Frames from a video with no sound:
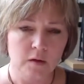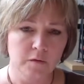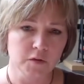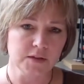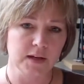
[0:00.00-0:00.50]

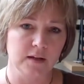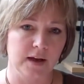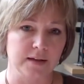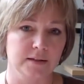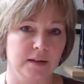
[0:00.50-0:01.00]
First day of
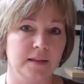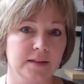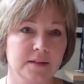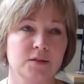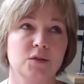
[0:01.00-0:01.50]
class, and
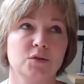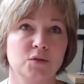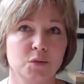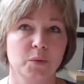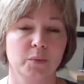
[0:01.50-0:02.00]
this is
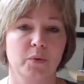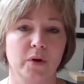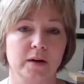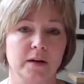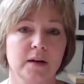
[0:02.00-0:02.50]
super
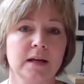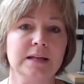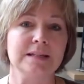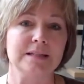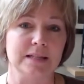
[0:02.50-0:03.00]
important,
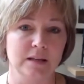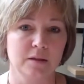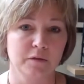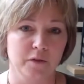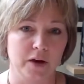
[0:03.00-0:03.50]
sit in
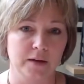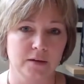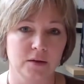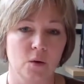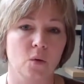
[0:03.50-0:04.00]
the front
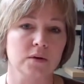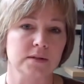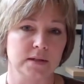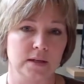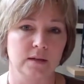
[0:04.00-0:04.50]
or
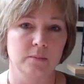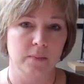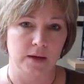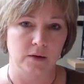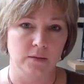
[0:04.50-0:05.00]
sit in the
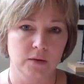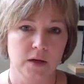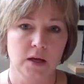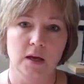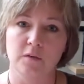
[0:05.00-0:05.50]
middle.
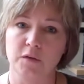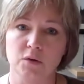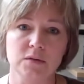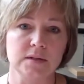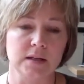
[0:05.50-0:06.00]
If
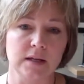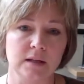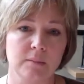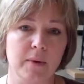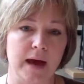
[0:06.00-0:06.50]
you sit
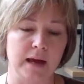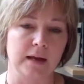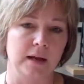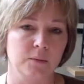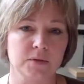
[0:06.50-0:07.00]
in the back,
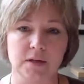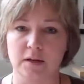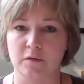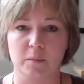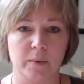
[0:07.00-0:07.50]
and I will tell
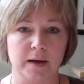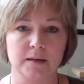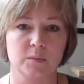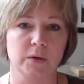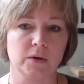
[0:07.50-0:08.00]
you from my
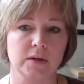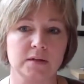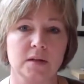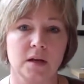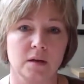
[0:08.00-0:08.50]
experience,